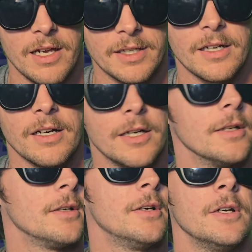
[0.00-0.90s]
like
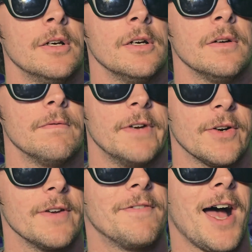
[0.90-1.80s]
a
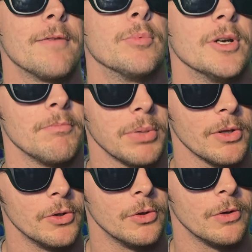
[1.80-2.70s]
very vibrant
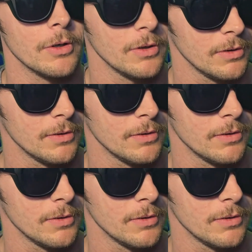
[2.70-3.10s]
blue